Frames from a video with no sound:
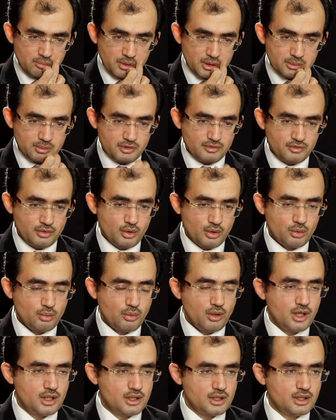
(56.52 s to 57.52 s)
but
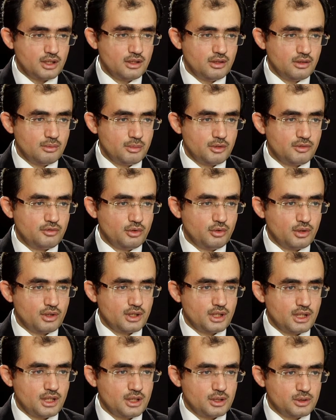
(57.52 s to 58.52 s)
before
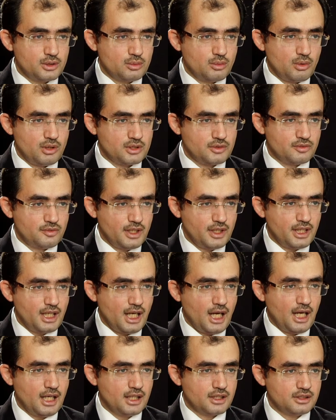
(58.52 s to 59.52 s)
he was
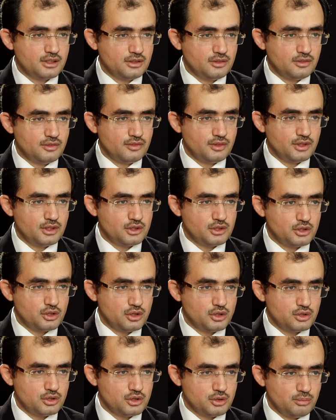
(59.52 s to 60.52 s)
very active in
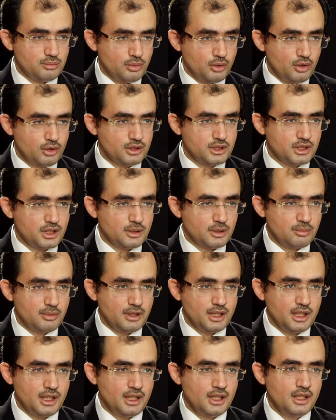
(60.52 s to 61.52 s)
supporting
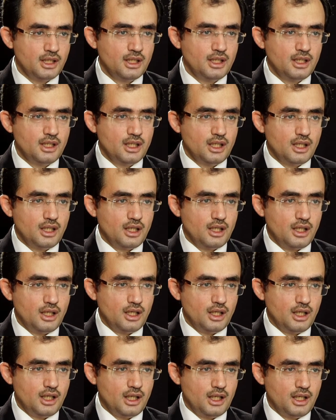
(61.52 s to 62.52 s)
me
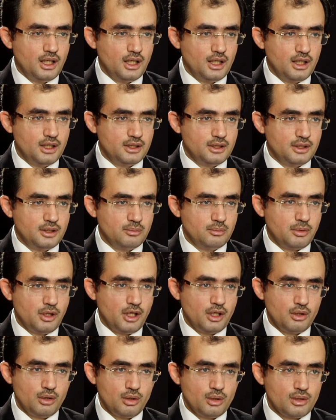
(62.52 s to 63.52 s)

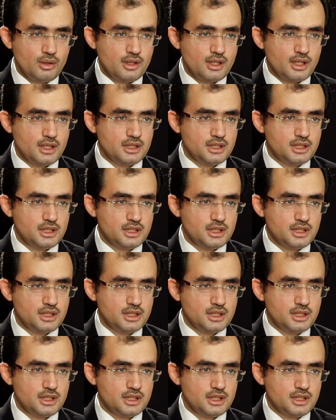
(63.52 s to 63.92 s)
by all the